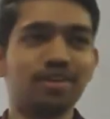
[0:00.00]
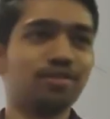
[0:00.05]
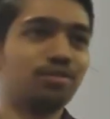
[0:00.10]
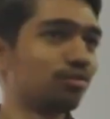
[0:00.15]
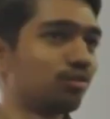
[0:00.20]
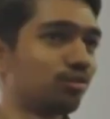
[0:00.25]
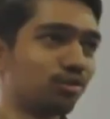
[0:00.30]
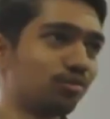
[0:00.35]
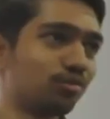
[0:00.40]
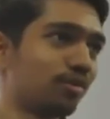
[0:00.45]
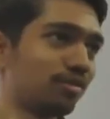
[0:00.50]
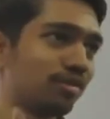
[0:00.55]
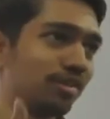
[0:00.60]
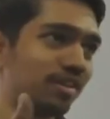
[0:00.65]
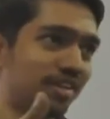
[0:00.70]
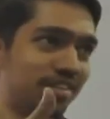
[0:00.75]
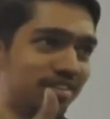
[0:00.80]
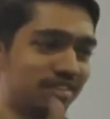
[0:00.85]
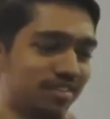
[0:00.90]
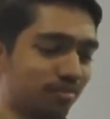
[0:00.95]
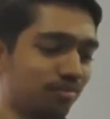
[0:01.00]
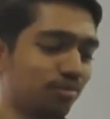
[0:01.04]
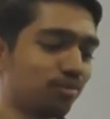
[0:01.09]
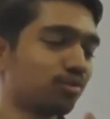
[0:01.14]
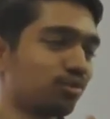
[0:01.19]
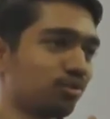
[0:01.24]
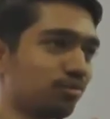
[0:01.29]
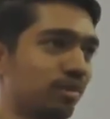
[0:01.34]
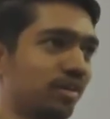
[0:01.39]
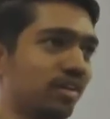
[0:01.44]
I don't know about that. It's
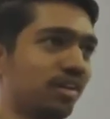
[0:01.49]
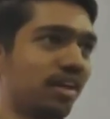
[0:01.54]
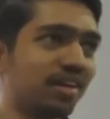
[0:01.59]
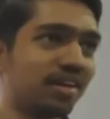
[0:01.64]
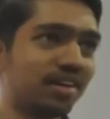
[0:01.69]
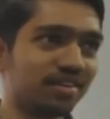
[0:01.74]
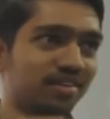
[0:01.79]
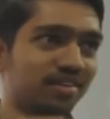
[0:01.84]
supposed to be